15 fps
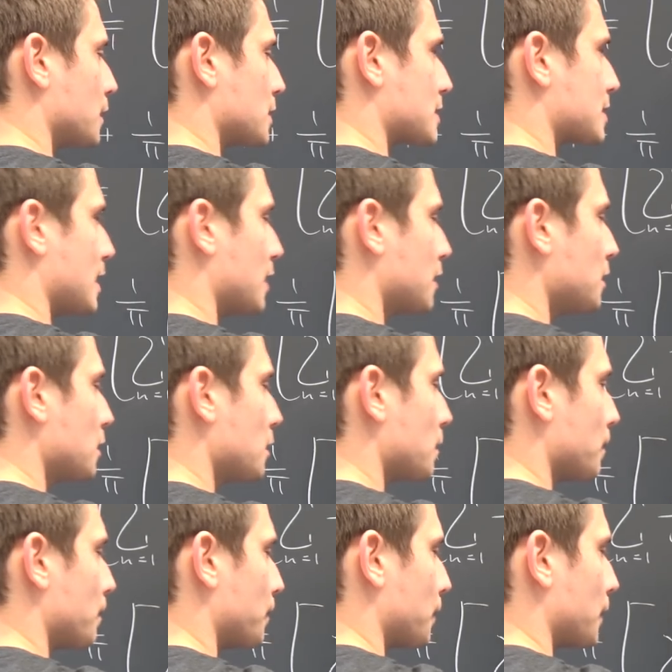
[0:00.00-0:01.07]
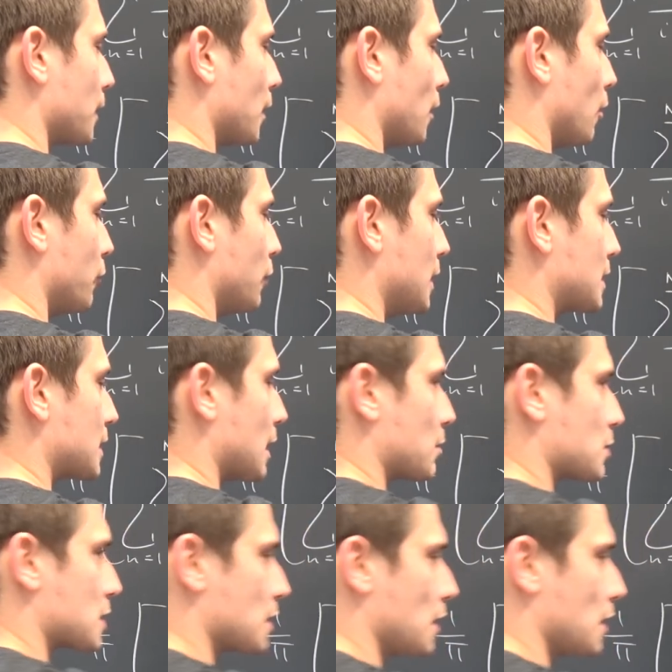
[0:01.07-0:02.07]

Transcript: sine of n times